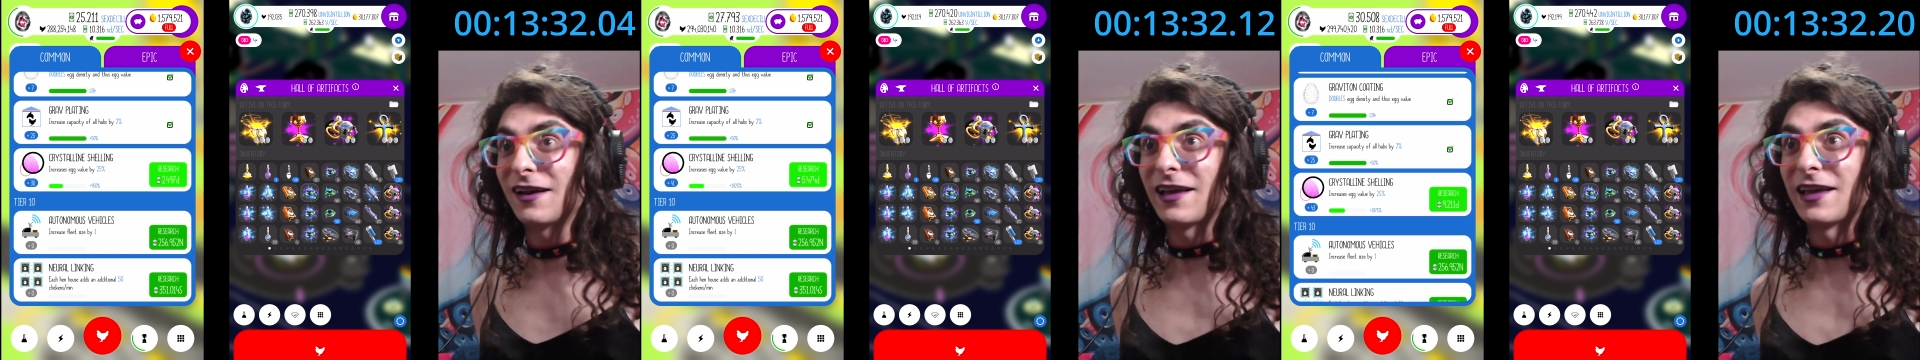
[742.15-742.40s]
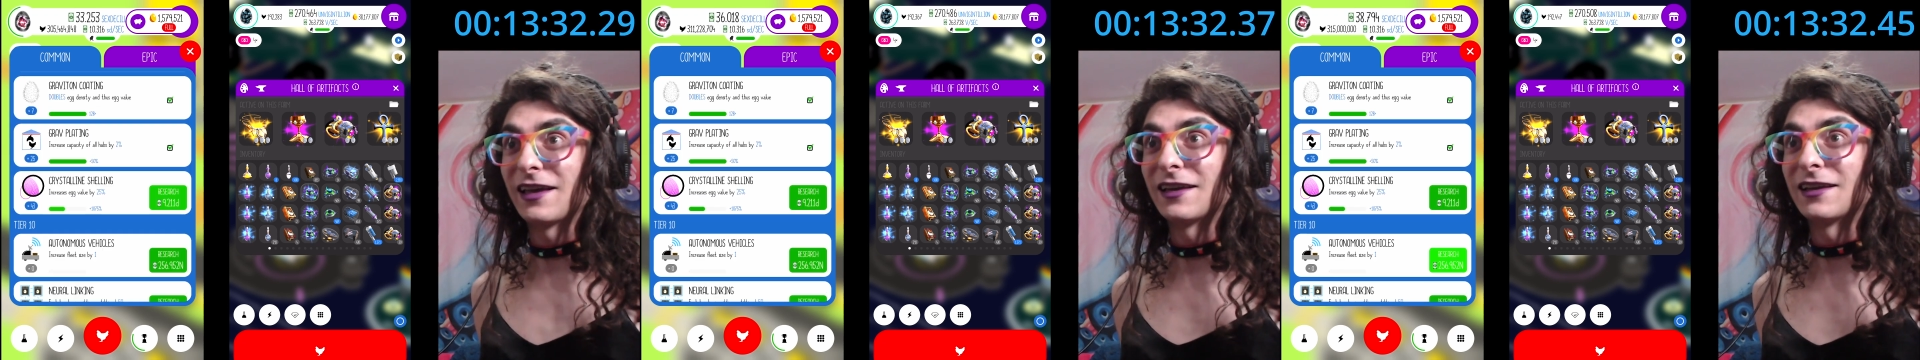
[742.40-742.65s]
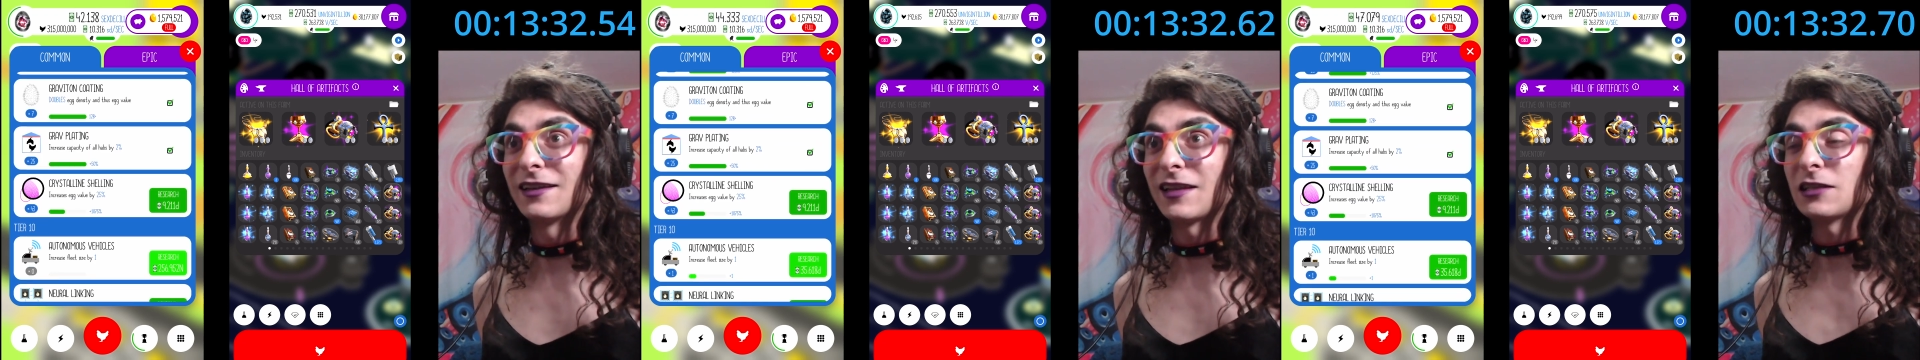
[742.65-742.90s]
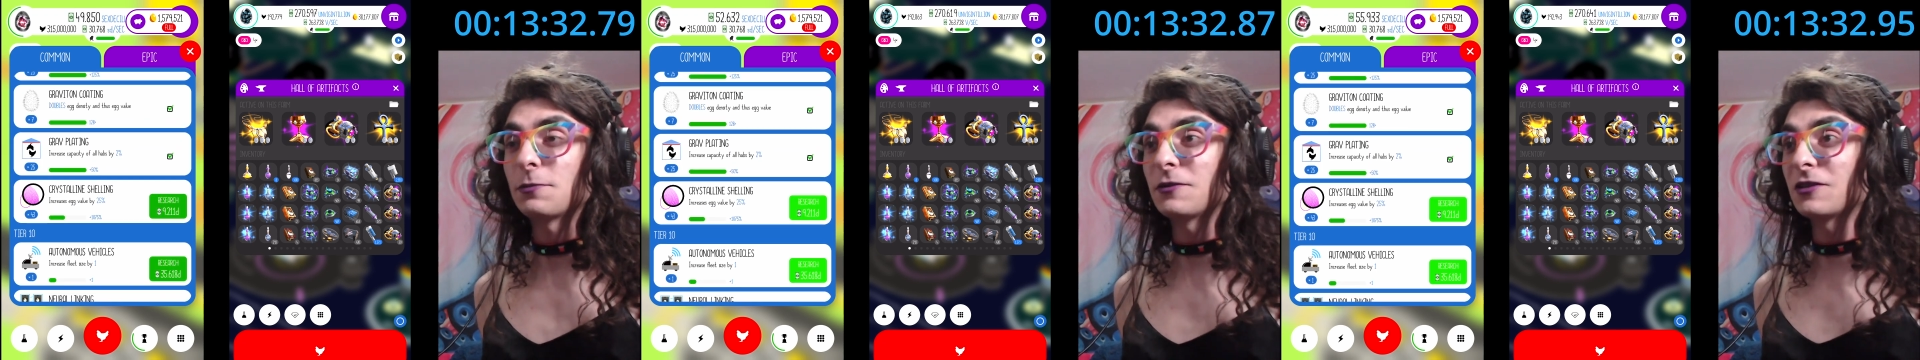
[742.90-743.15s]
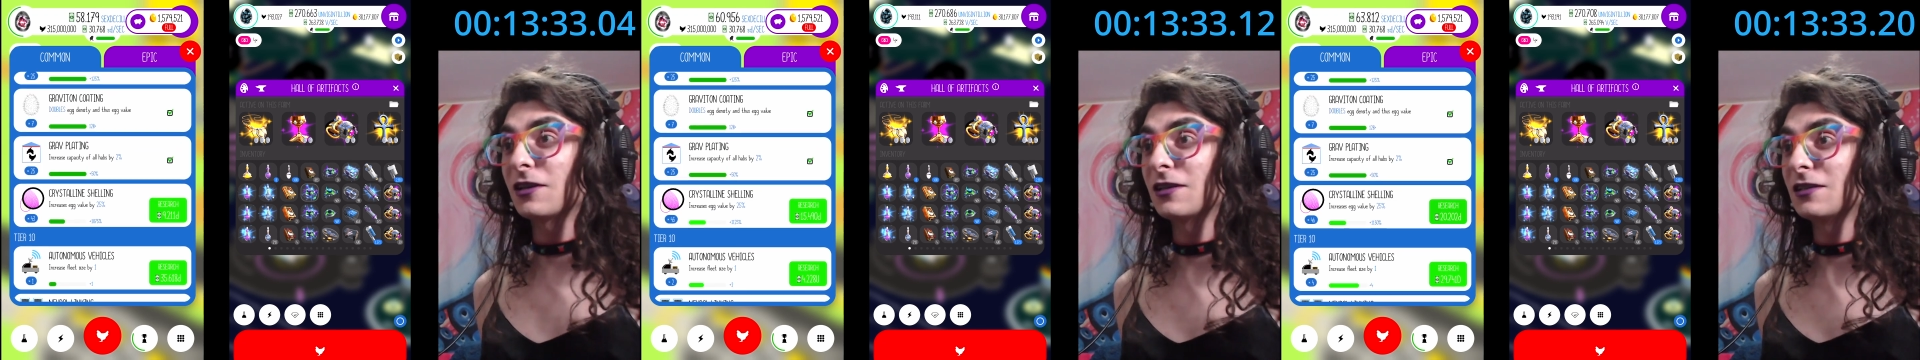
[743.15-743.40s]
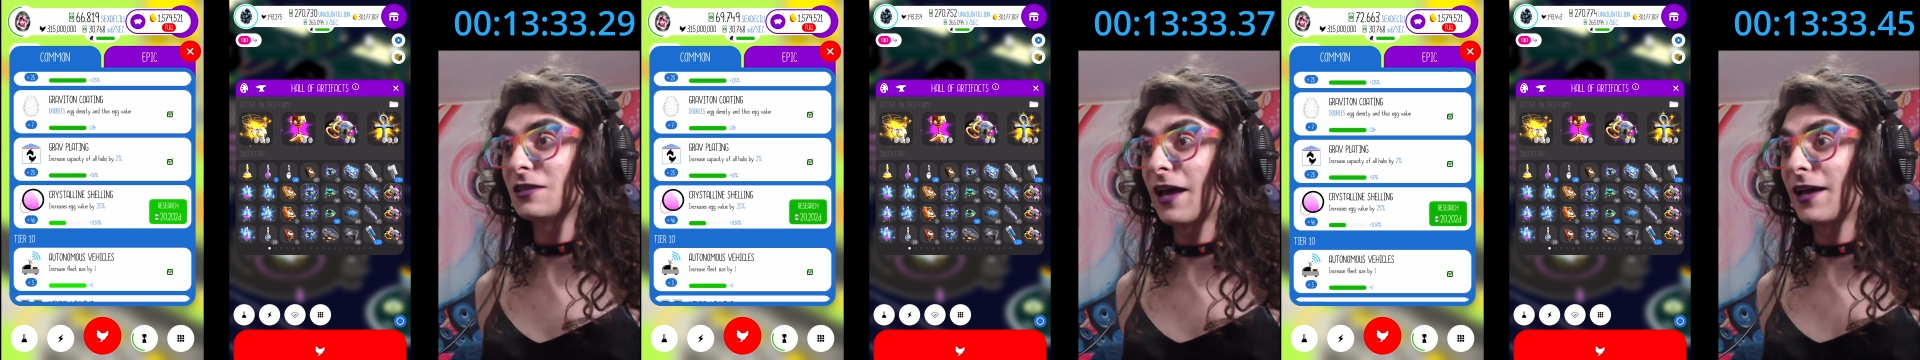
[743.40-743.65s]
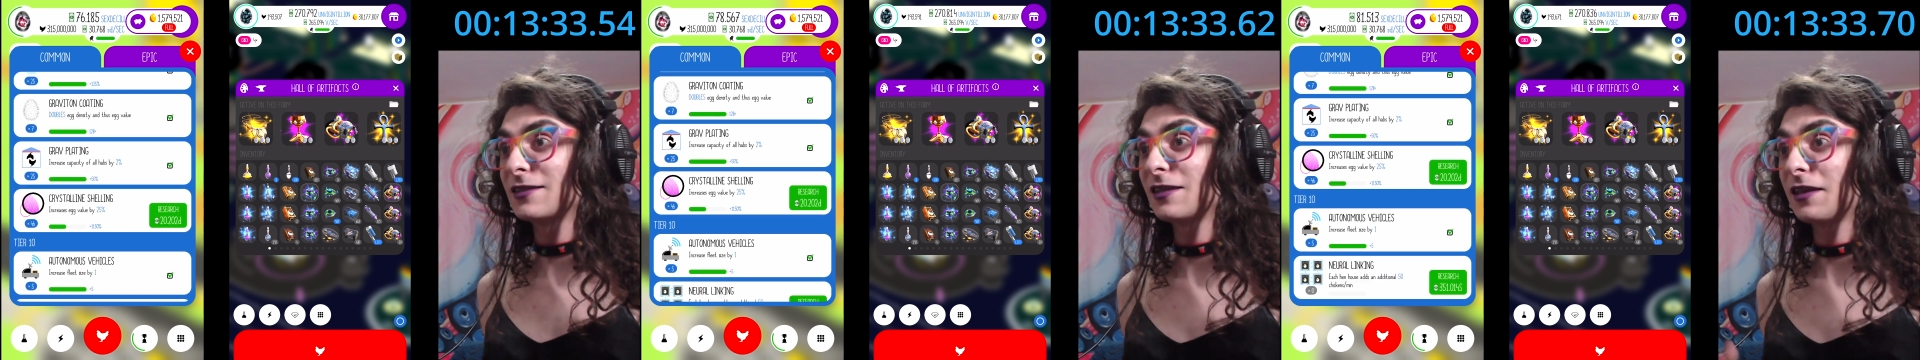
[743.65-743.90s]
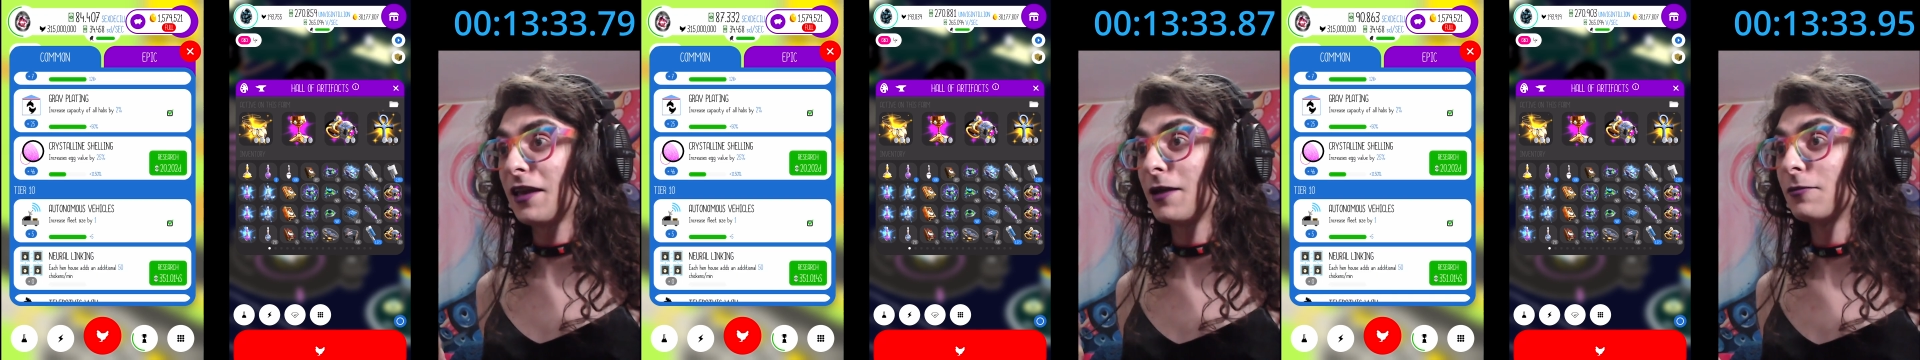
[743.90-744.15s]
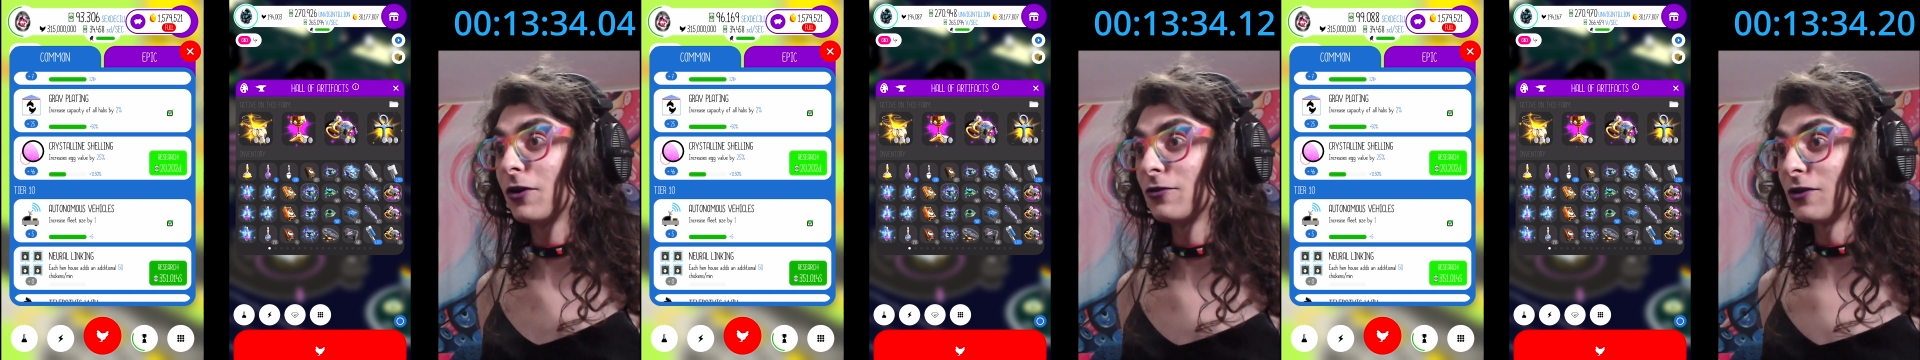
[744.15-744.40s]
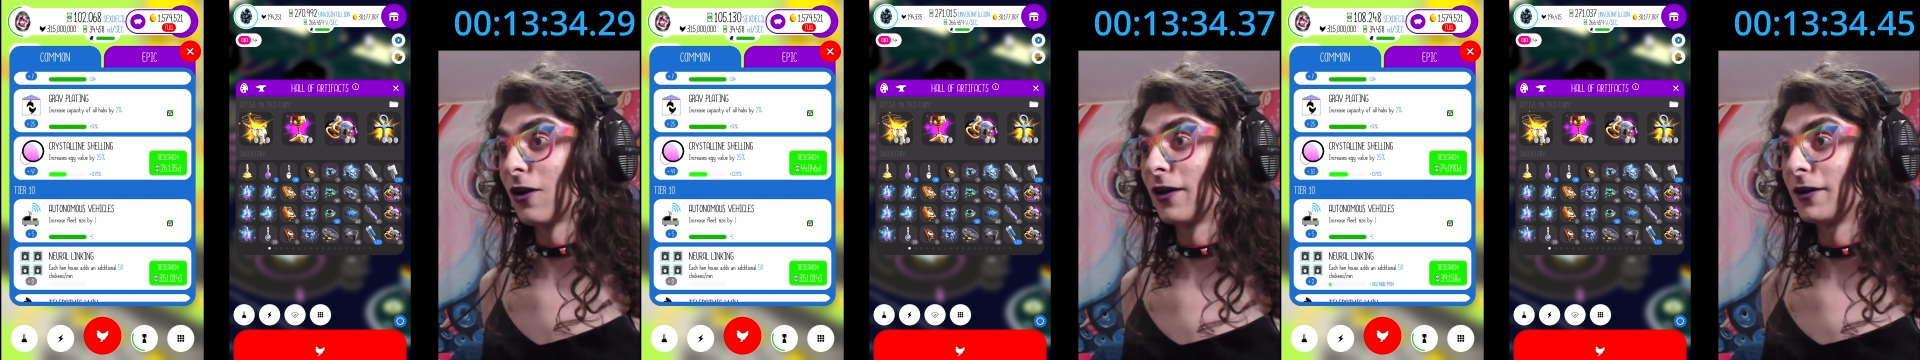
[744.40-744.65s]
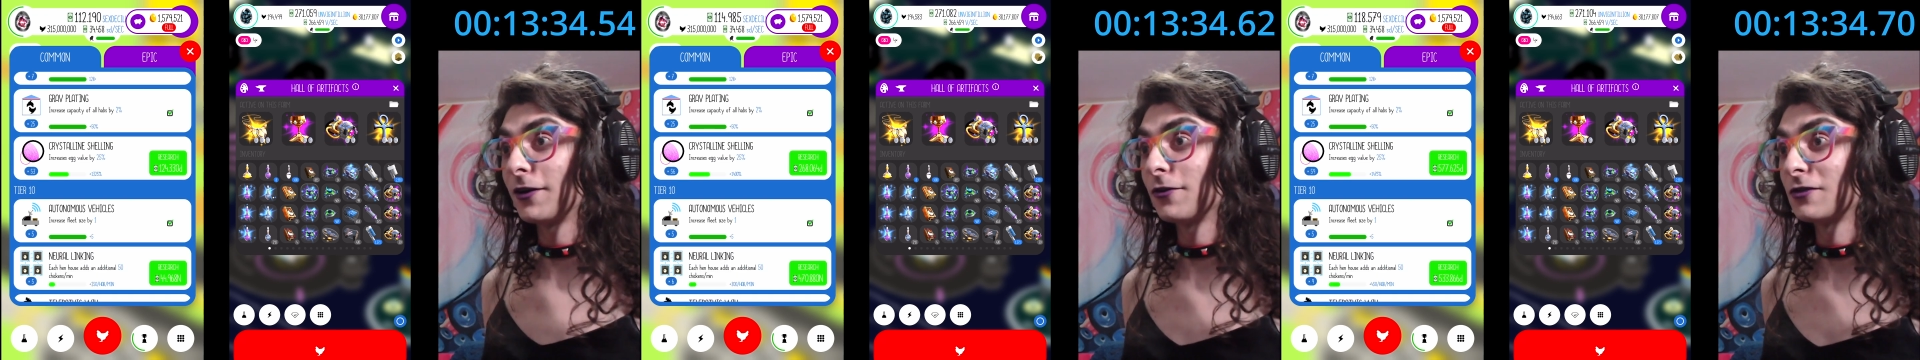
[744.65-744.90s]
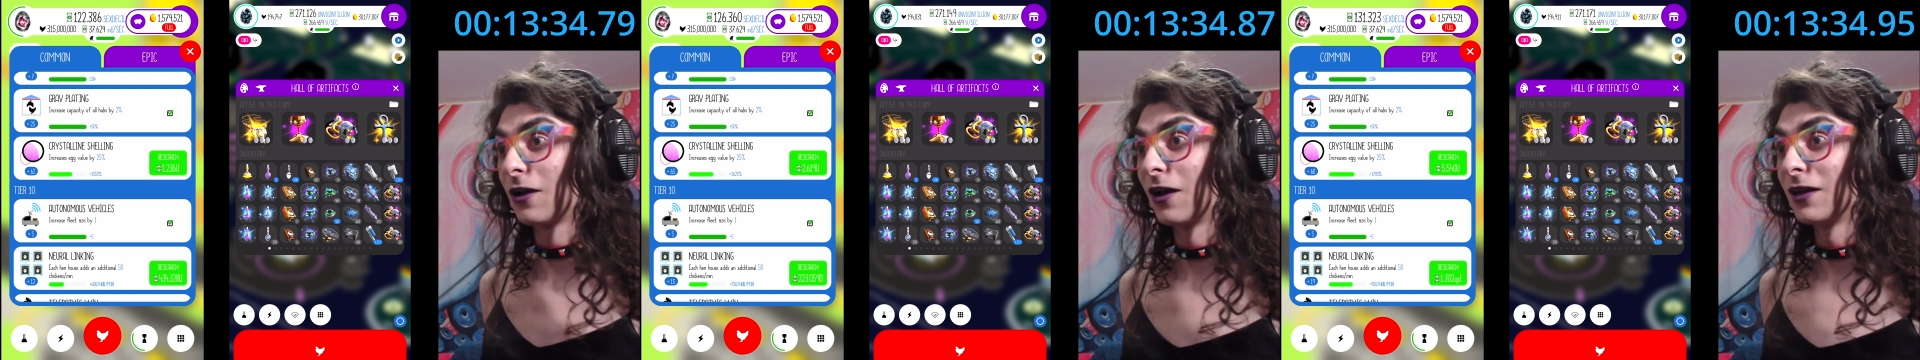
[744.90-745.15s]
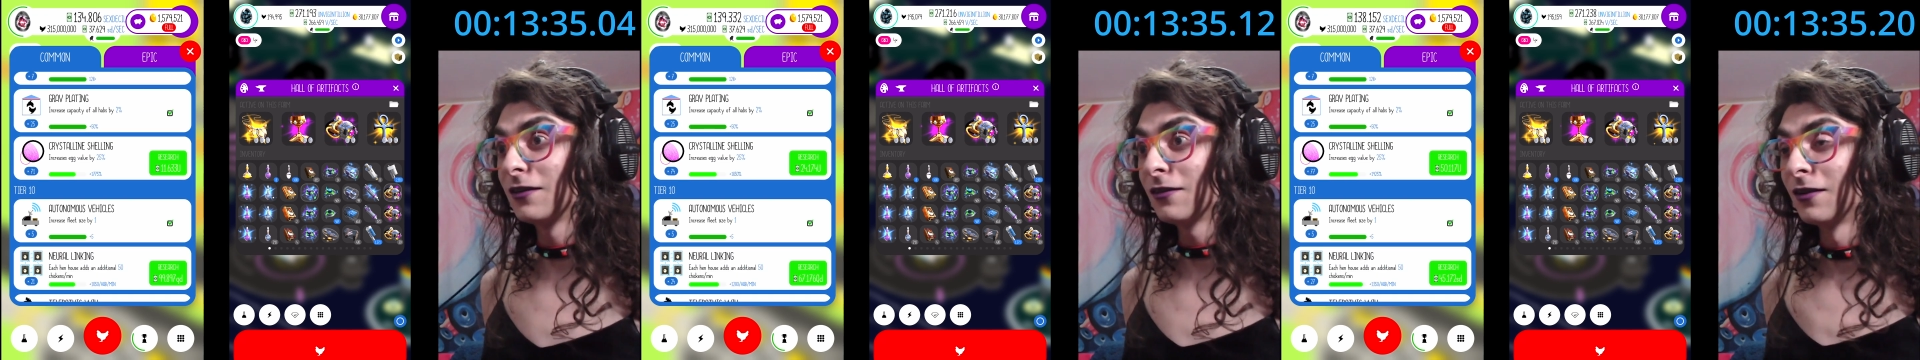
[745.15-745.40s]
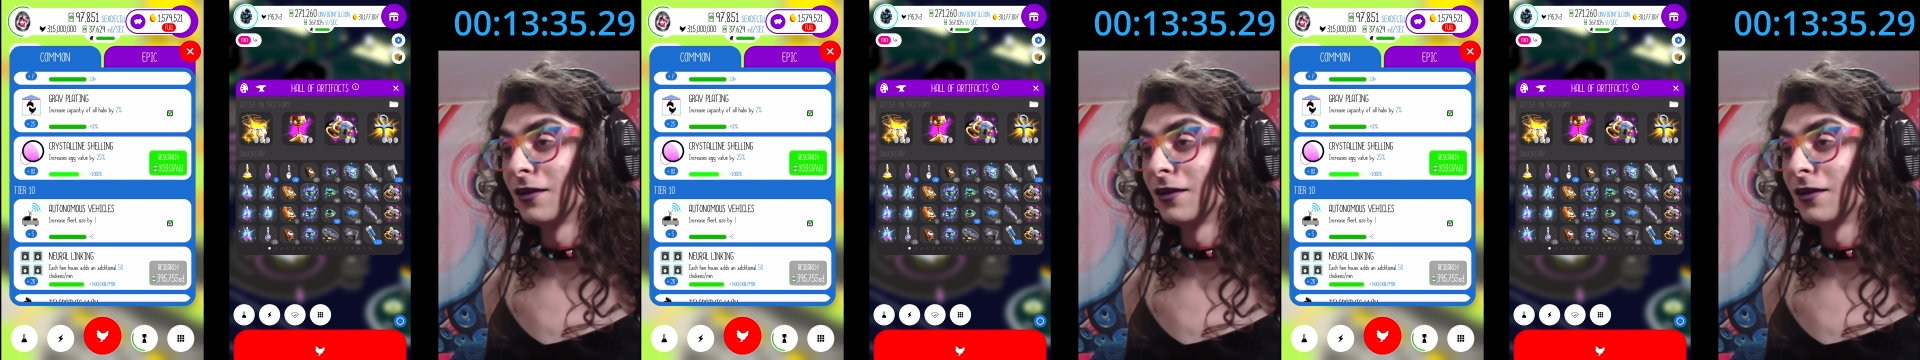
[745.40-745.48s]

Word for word: and that's because as the game goes on and goes on,